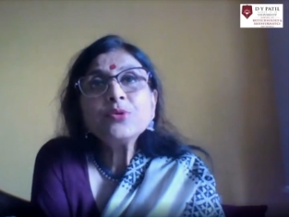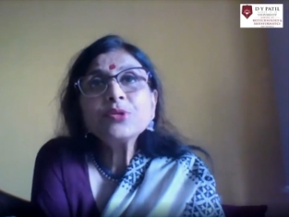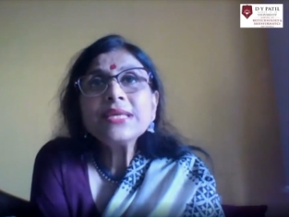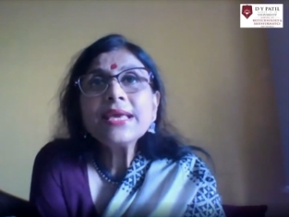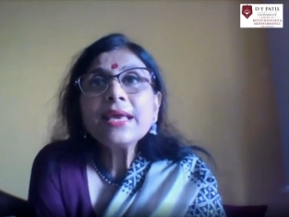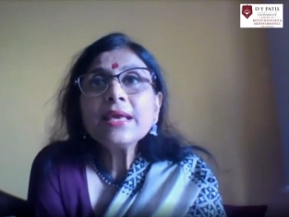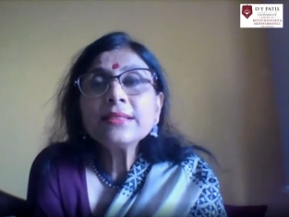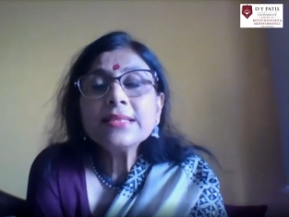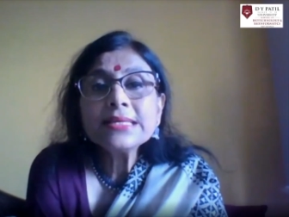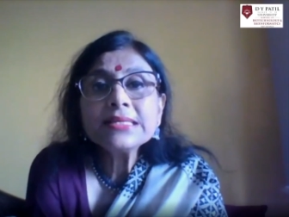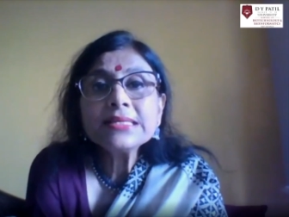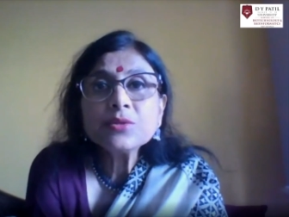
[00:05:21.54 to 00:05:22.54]
Well, you see,
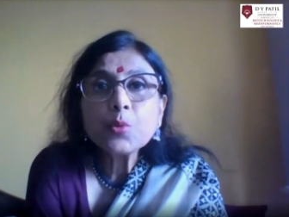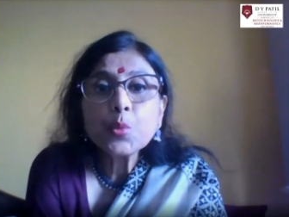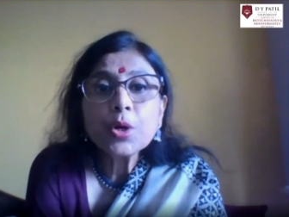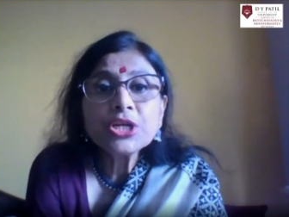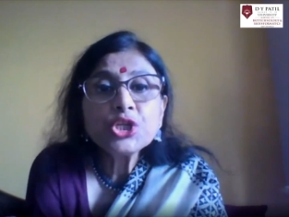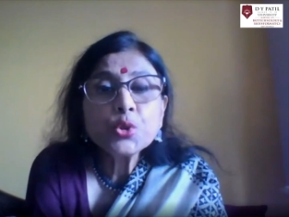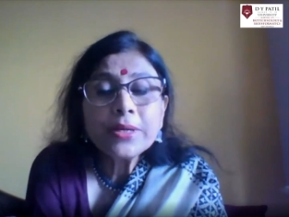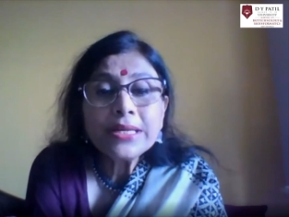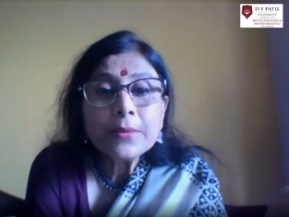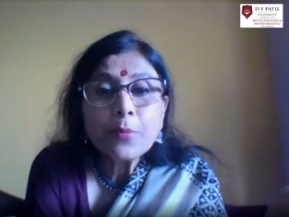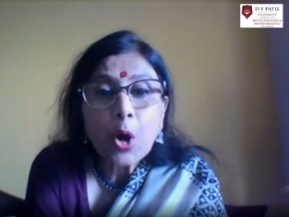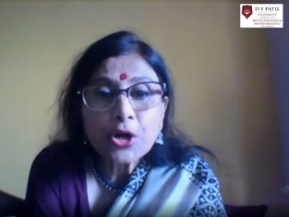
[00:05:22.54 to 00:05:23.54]
this
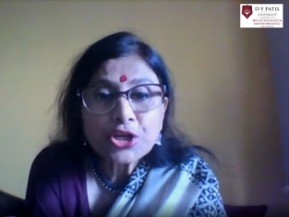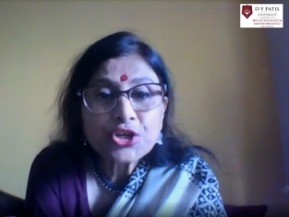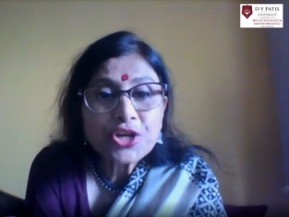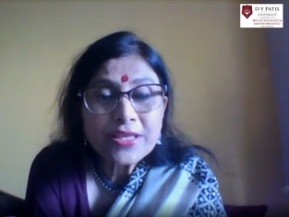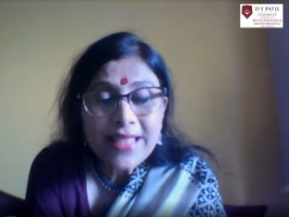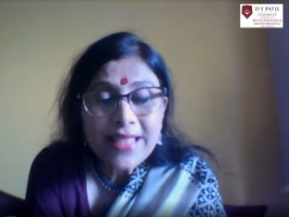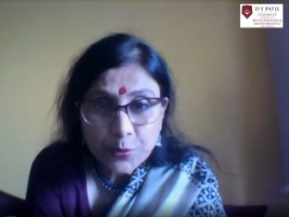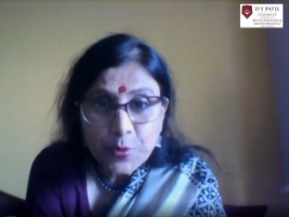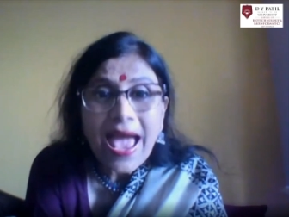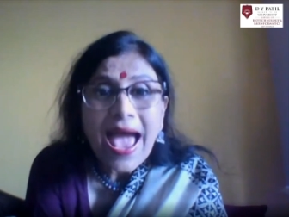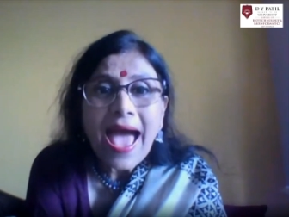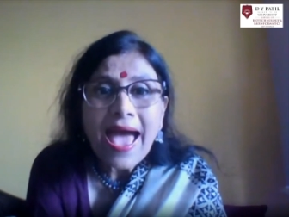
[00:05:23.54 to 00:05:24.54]
virtual laboratory
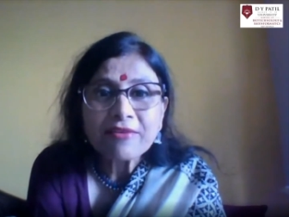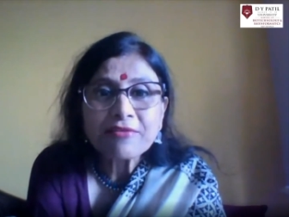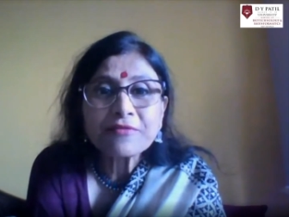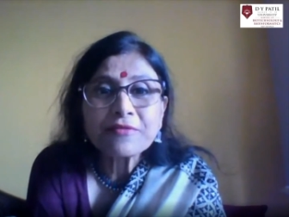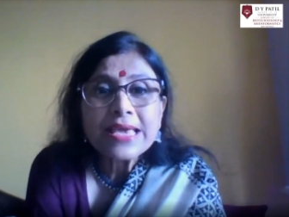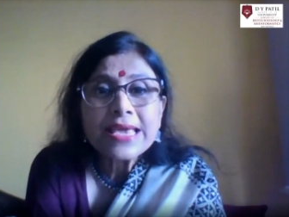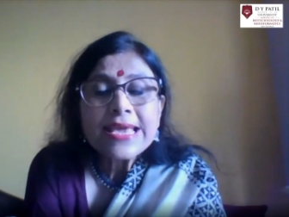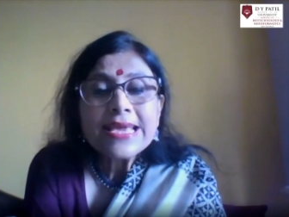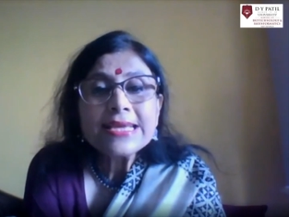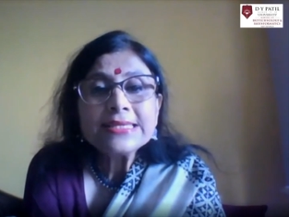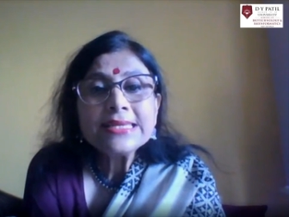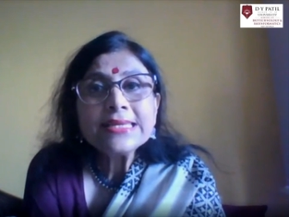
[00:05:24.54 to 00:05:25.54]
that we have,
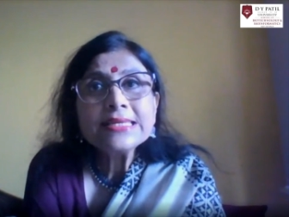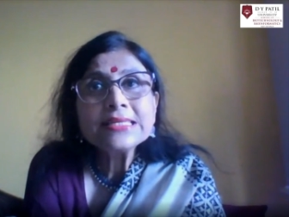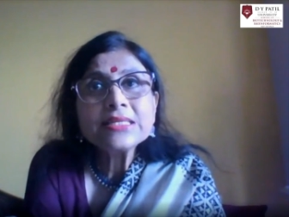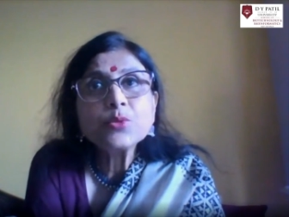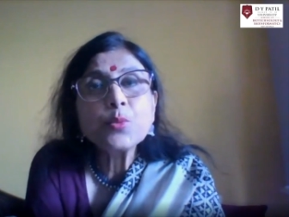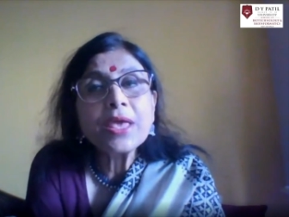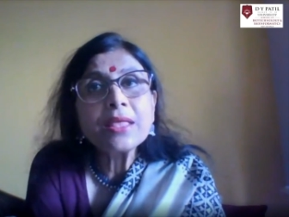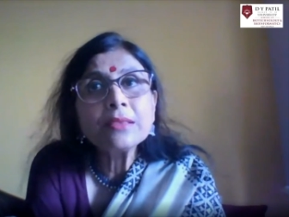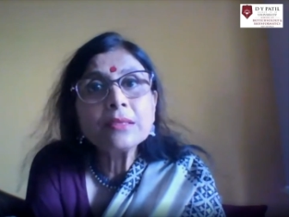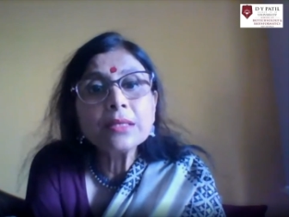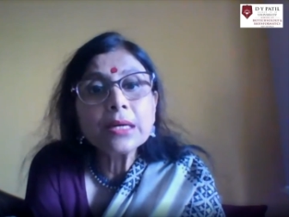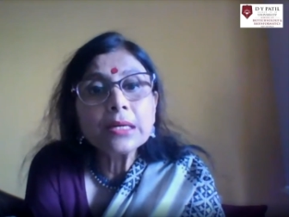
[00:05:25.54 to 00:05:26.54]
it is
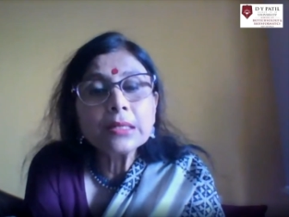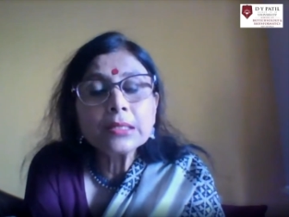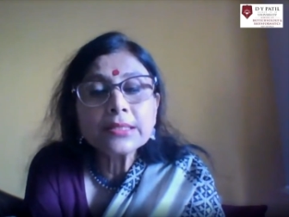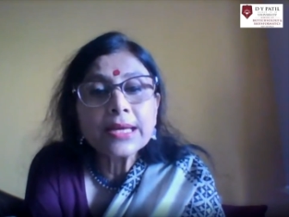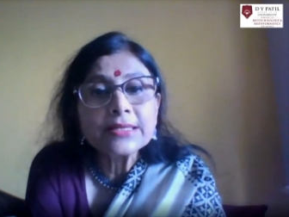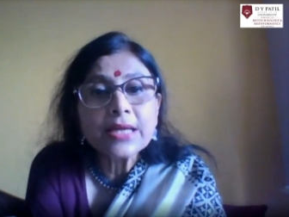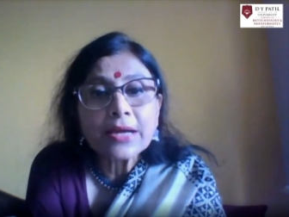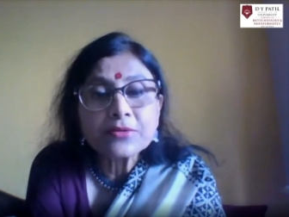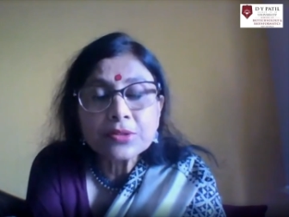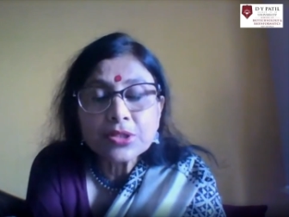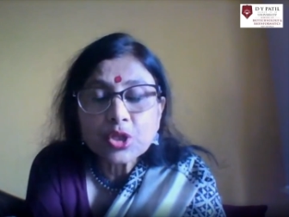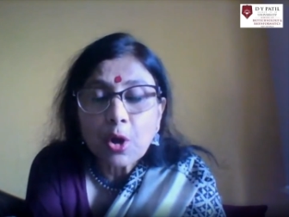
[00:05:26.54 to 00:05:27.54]
with uh,
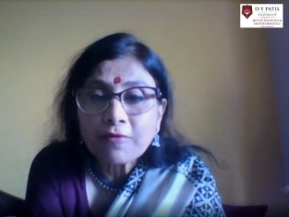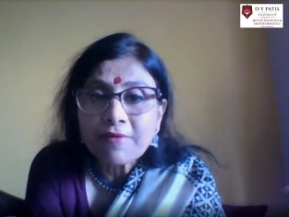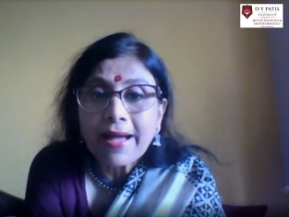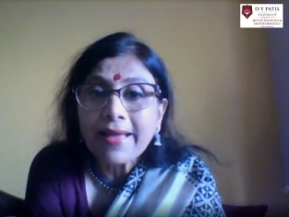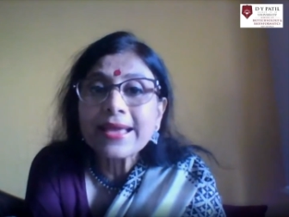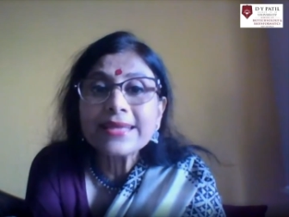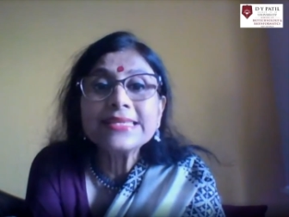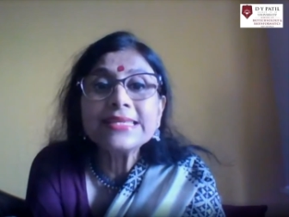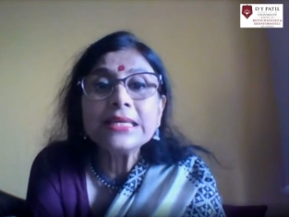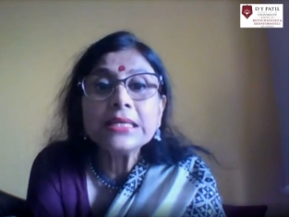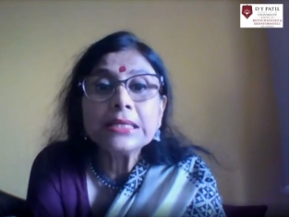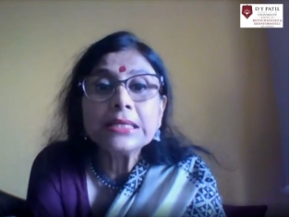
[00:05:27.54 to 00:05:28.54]
concurrence of I I
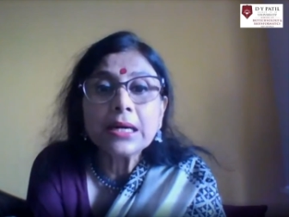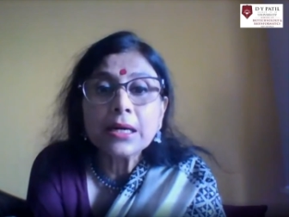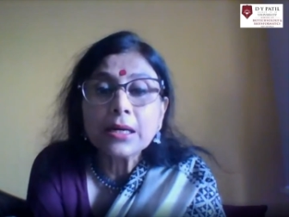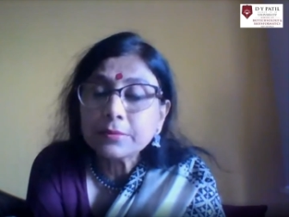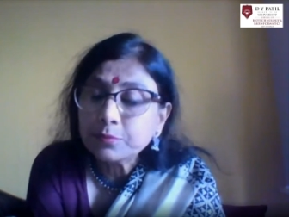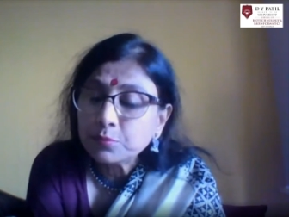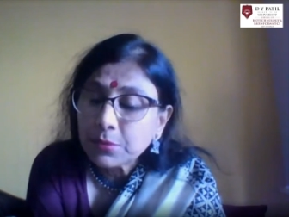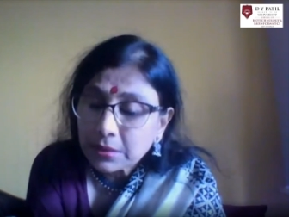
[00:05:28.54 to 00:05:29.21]
T uh,